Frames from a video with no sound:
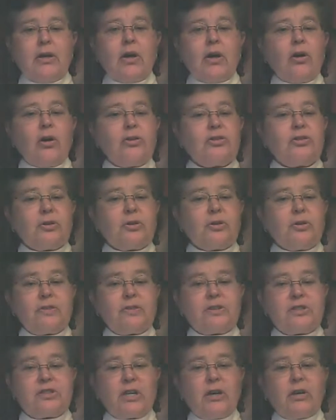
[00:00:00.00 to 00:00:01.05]
Also, if
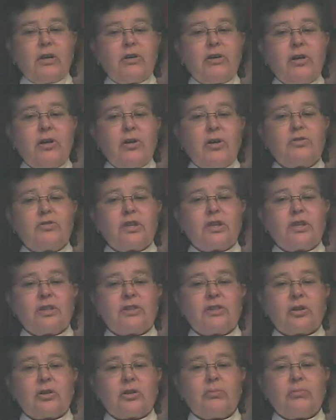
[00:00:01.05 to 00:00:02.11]
the seller knows that a
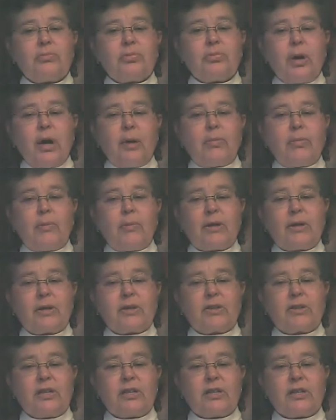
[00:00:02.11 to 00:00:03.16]
certain problem
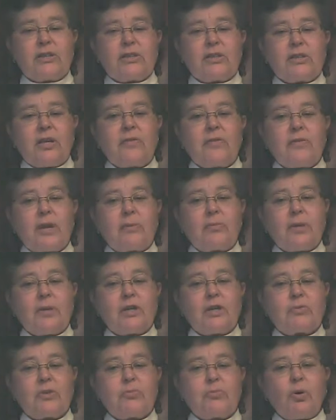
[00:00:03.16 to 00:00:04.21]
exists, they
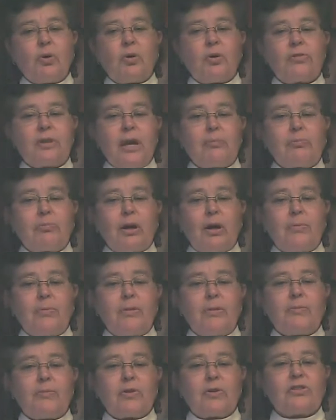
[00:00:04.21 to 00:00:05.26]
must report that
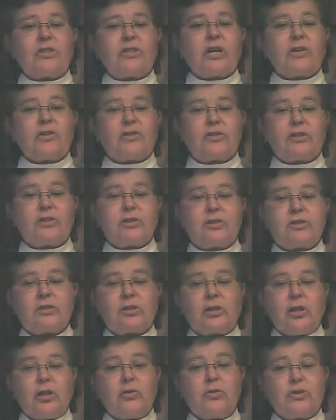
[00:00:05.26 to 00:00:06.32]
problem on the seller's
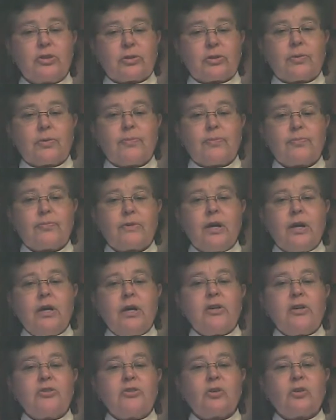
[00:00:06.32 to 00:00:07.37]
disclosure.
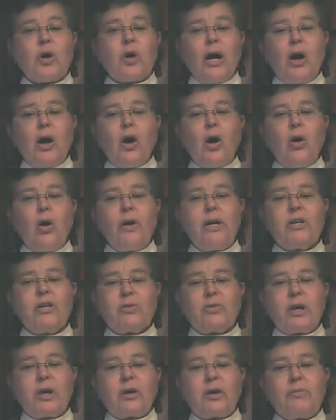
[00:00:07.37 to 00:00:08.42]
So I
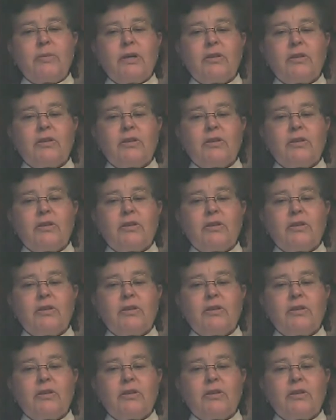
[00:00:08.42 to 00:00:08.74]
always recommend